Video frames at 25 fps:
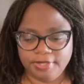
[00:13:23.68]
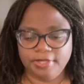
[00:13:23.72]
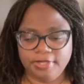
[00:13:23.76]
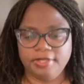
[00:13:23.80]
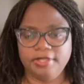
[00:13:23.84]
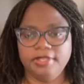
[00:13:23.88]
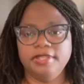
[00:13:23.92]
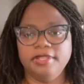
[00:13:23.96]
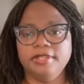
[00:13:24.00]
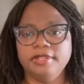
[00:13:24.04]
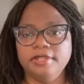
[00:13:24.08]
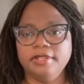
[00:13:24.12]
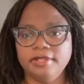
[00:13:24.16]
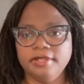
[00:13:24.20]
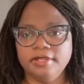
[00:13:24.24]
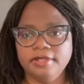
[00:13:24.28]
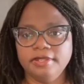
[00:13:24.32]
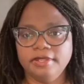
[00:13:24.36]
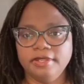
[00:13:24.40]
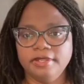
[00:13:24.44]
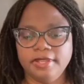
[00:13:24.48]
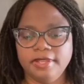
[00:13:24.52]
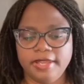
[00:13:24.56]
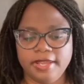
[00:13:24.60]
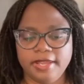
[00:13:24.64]
in
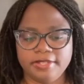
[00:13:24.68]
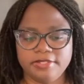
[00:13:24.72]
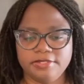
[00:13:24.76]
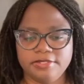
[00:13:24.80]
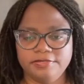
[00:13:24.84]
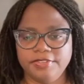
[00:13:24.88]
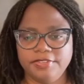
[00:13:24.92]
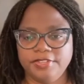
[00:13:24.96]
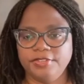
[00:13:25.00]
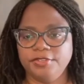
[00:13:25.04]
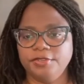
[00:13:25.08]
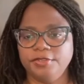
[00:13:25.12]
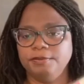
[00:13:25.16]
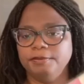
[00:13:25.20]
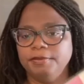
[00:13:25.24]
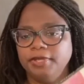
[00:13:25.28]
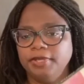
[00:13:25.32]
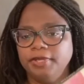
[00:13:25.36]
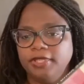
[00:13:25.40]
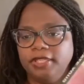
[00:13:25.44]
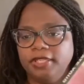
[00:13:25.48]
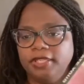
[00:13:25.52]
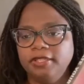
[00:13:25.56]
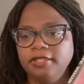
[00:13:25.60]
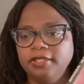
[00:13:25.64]
Activate Your
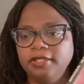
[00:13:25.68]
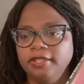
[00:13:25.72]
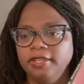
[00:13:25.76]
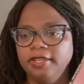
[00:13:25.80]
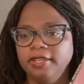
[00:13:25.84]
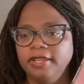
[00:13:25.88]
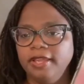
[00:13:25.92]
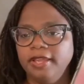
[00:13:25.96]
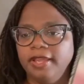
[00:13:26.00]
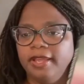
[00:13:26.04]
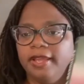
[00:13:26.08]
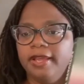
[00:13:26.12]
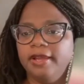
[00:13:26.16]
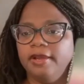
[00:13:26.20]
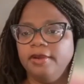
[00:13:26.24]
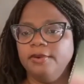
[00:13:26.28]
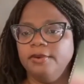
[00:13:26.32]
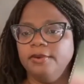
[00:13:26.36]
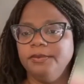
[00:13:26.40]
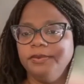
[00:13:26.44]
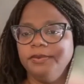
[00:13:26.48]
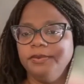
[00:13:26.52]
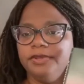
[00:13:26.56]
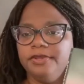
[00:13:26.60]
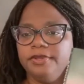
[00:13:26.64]
Money
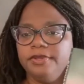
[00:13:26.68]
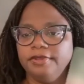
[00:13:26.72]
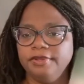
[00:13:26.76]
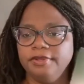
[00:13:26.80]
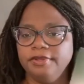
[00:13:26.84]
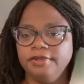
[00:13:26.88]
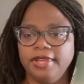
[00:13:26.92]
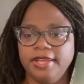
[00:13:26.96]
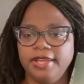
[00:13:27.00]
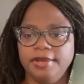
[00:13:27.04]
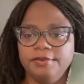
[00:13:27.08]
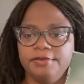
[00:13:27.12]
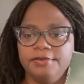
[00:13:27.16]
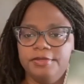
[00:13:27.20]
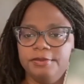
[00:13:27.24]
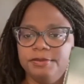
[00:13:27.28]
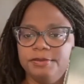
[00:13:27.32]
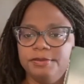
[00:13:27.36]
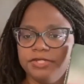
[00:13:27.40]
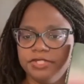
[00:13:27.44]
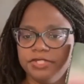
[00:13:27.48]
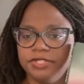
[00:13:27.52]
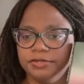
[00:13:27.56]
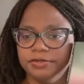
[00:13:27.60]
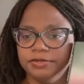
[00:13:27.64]
how the
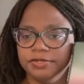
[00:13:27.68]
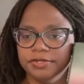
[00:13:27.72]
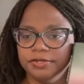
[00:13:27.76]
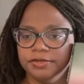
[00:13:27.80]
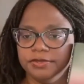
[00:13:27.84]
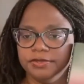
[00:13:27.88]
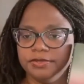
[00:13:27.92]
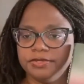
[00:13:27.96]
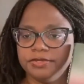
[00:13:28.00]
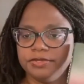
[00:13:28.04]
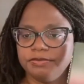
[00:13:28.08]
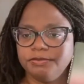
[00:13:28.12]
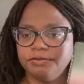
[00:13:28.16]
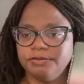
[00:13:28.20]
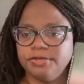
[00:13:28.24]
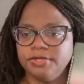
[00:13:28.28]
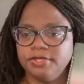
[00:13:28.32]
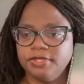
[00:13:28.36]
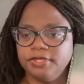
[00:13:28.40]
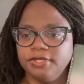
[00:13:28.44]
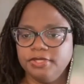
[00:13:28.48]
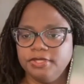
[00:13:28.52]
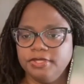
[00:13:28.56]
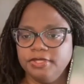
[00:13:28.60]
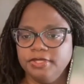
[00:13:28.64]
materials
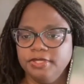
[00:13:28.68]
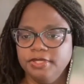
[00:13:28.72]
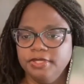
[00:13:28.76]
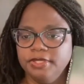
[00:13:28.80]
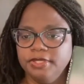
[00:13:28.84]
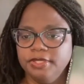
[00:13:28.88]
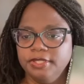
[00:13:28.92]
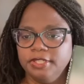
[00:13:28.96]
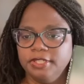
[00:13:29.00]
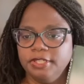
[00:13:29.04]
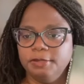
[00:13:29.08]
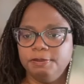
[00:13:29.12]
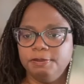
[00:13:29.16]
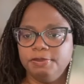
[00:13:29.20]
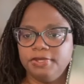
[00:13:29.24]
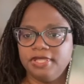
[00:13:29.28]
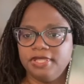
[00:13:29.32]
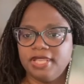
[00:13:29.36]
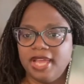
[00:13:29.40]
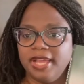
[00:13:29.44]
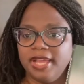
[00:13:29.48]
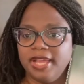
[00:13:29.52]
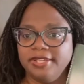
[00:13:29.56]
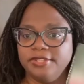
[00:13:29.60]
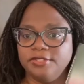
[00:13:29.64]
really
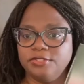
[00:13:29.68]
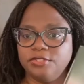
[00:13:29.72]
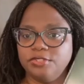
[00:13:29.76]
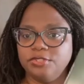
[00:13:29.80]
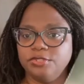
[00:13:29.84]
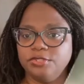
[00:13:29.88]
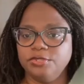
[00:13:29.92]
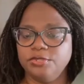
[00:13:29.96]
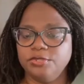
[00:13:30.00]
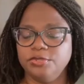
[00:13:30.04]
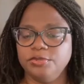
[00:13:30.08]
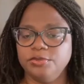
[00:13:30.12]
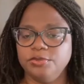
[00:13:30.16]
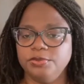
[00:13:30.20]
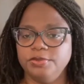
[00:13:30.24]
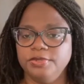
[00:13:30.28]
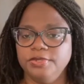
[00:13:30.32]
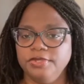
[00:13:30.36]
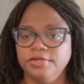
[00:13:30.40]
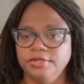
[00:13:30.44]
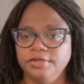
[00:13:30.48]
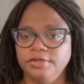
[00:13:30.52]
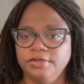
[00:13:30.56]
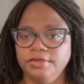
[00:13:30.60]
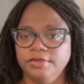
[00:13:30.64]
apply to
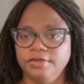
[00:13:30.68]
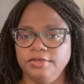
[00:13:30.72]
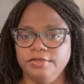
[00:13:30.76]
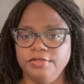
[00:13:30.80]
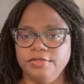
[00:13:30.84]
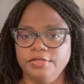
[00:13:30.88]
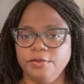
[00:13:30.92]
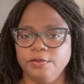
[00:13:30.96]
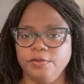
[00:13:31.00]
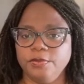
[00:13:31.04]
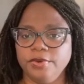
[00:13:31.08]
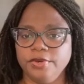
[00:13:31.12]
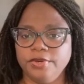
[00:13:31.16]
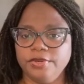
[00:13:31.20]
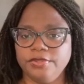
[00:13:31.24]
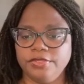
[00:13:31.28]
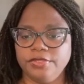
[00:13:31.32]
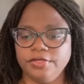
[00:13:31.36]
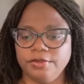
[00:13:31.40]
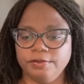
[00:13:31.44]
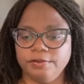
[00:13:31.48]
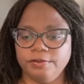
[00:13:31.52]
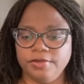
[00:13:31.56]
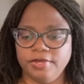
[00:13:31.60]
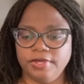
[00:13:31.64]
the work
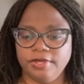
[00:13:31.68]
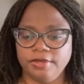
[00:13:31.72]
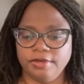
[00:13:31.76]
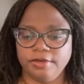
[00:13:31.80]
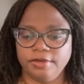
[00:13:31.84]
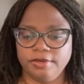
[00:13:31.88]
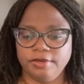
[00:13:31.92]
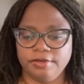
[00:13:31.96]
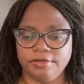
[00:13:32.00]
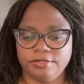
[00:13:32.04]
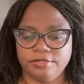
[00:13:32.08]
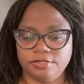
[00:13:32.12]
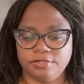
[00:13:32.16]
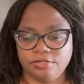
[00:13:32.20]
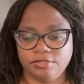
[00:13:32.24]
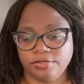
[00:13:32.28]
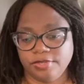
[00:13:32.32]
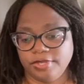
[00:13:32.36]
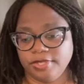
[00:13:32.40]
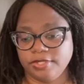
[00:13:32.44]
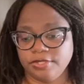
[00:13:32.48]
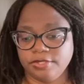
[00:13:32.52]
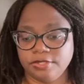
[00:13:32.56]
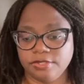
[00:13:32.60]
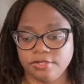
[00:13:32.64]
that we are
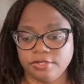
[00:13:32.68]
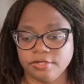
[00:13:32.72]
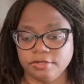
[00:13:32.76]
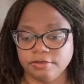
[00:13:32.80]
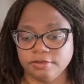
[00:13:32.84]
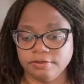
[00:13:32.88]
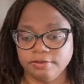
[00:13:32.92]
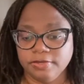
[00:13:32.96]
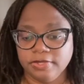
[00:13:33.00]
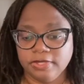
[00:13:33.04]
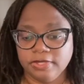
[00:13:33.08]
trying to do.